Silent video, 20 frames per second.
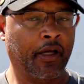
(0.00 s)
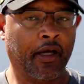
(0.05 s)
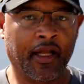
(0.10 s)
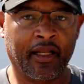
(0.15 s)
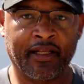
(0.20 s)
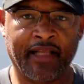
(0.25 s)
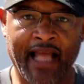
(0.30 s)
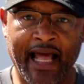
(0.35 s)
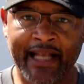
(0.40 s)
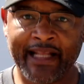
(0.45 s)

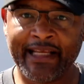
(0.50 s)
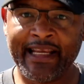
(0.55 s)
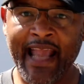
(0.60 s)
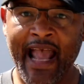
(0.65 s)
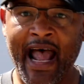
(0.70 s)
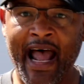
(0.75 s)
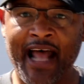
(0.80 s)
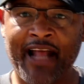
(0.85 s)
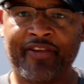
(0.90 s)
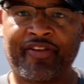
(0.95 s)
A lot of
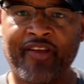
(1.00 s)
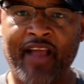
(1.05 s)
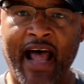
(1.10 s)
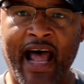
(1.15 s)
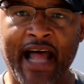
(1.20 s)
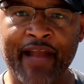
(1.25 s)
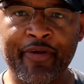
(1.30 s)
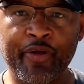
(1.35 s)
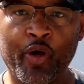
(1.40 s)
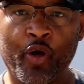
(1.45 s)
guys
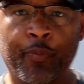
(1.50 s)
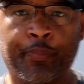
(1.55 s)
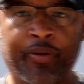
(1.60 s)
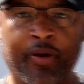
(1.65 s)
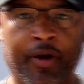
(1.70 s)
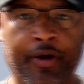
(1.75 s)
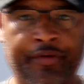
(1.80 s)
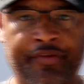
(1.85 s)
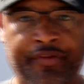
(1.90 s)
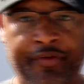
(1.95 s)
I know
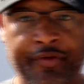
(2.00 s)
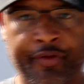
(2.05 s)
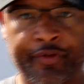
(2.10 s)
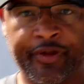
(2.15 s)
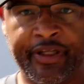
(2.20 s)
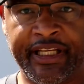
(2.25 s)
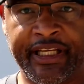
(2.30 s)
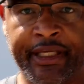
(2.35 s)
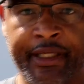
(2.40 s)
personally